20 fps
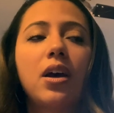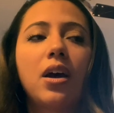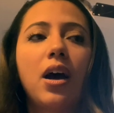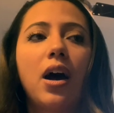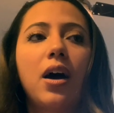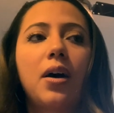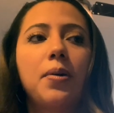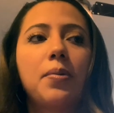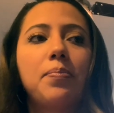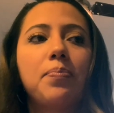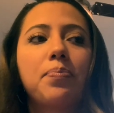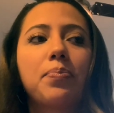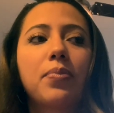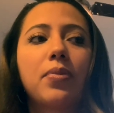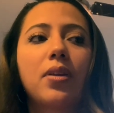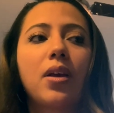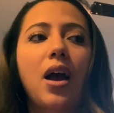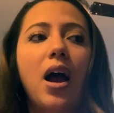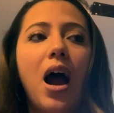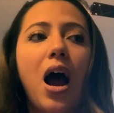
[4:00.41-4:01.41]

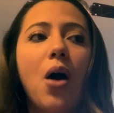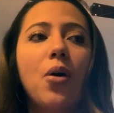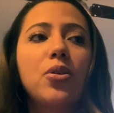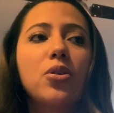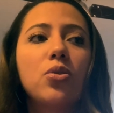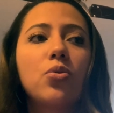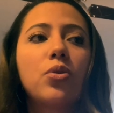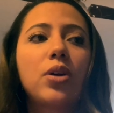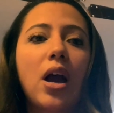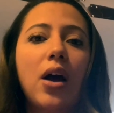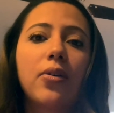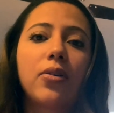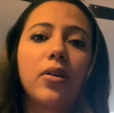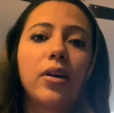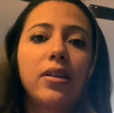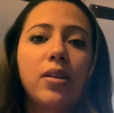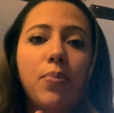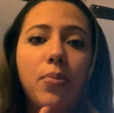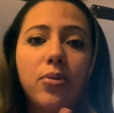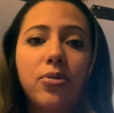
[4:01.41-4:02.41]
How do you
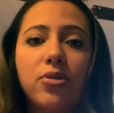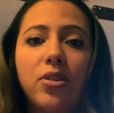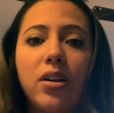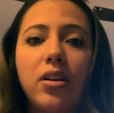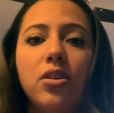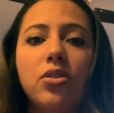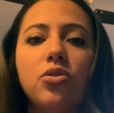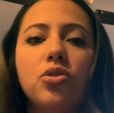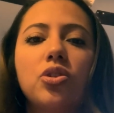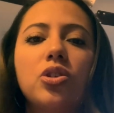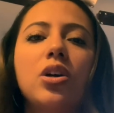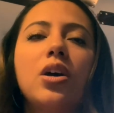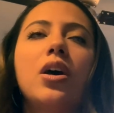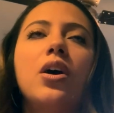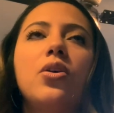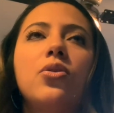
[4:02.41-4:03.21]
calculate the percentage?